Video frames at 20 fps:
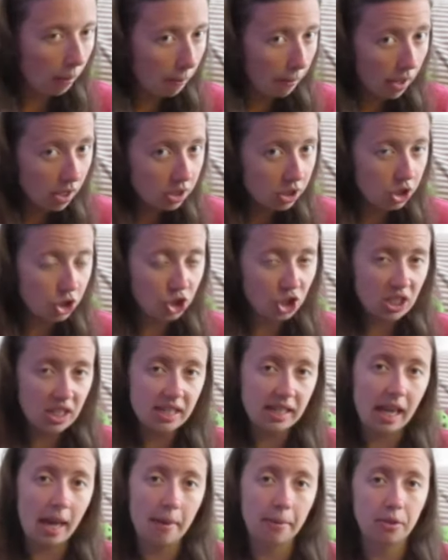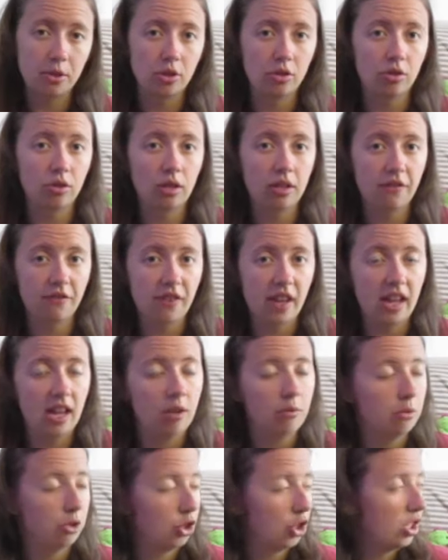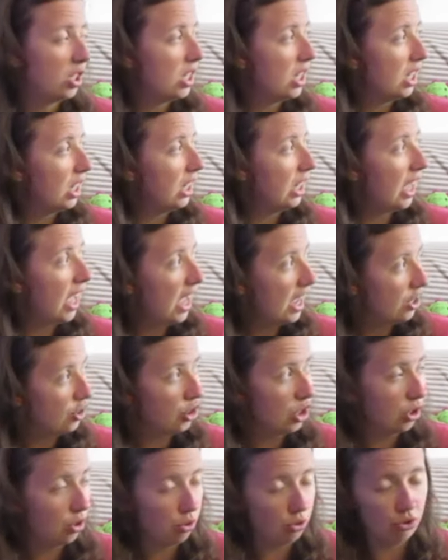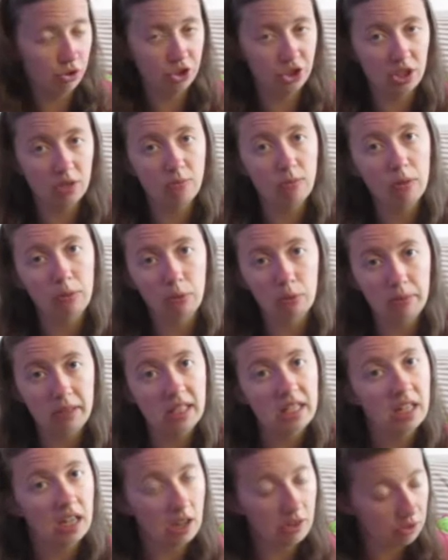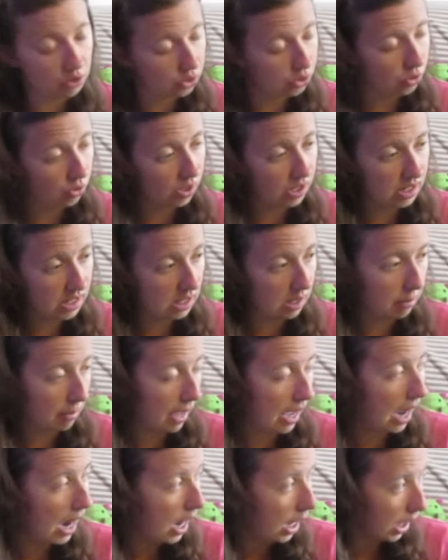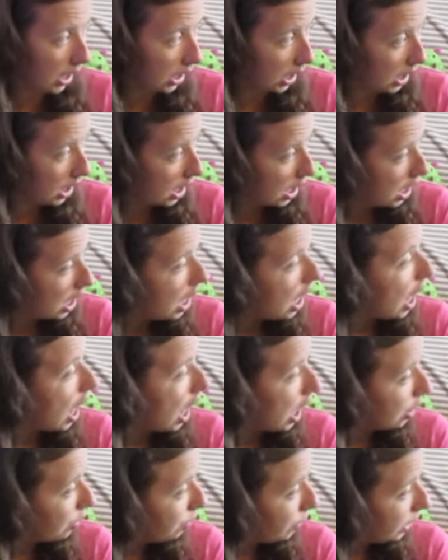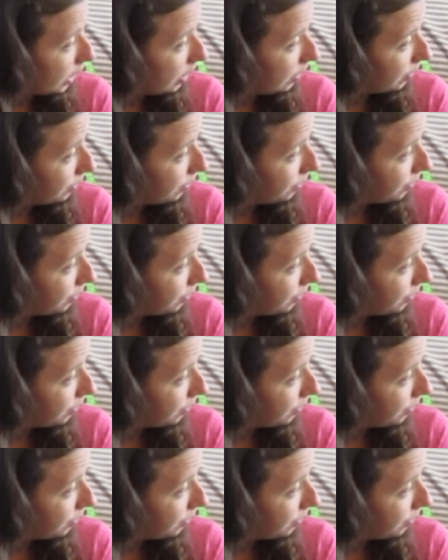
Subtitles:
But she's absolutely fine. We're just taking extra caution when we're meeting other doggies at the park, aren't we?